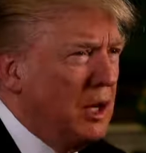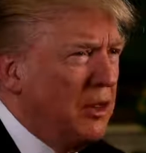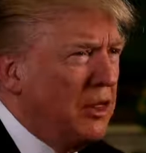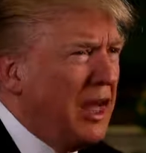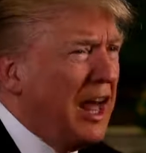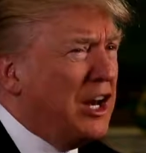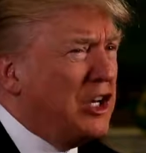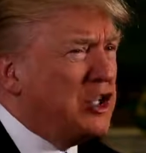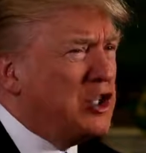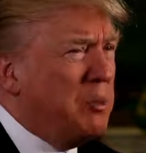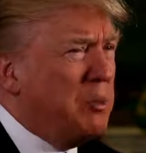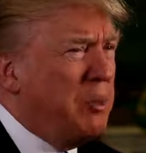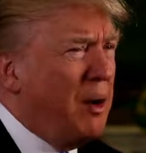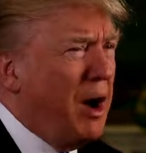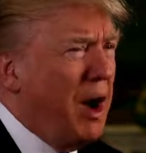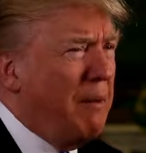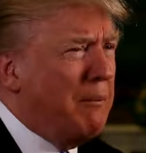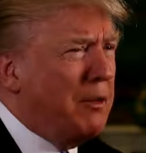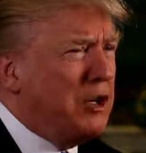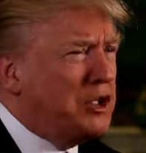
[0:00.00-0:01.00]
That is the
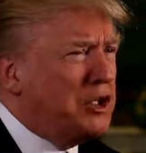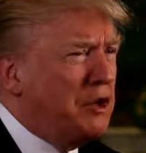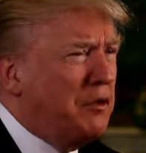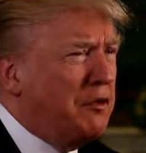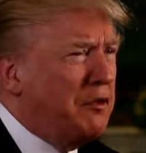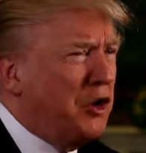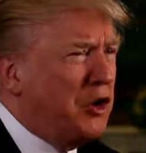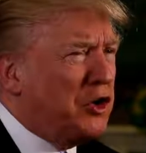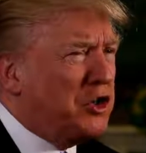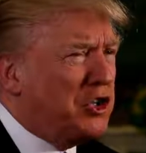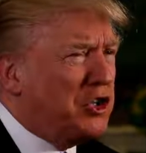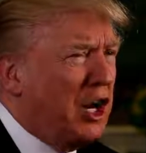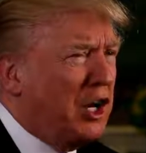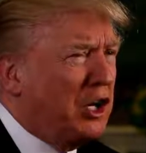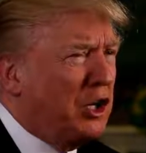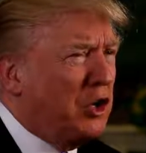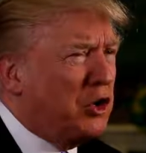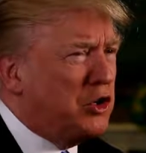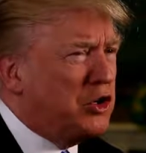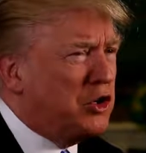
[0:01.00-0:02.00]
promise the first
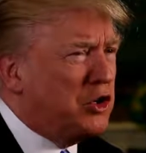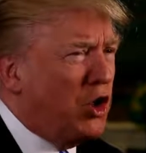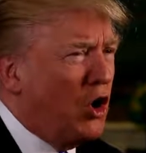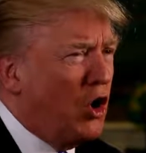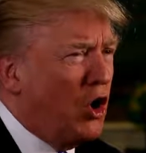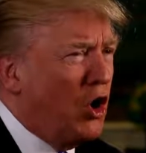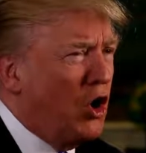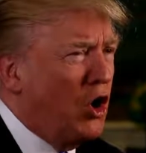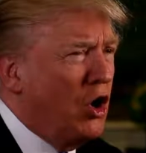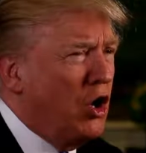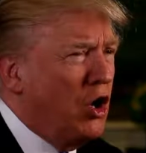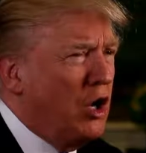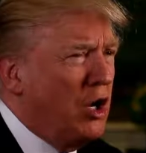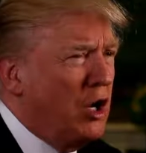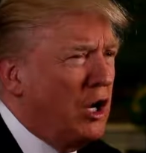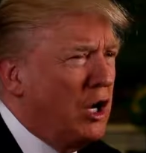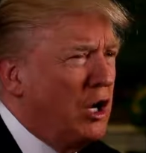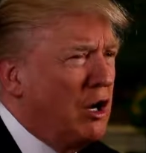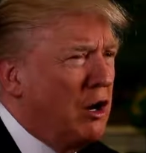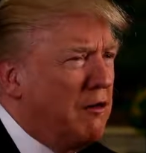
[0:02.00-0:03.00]
settlers saw
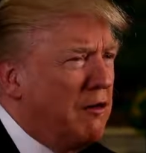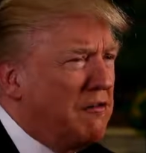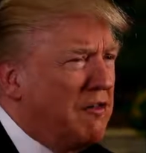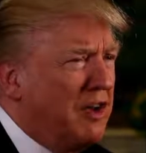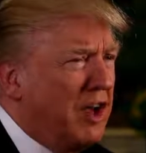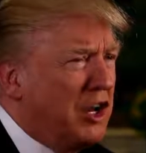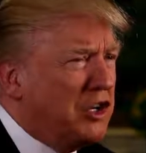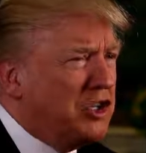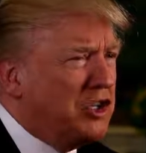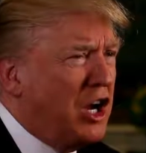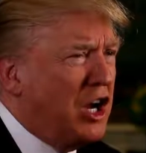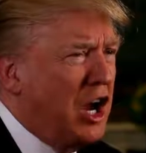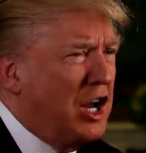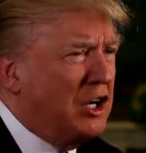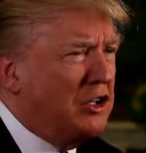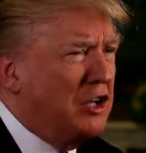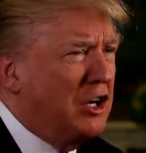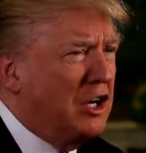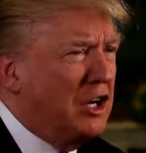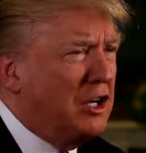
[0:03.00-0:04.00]
in our vast
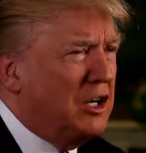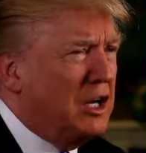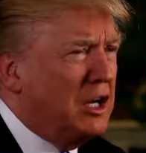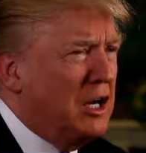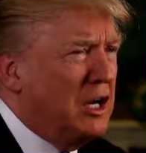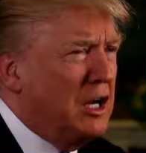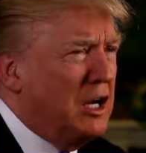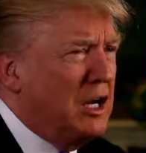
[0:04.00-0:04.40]
continent,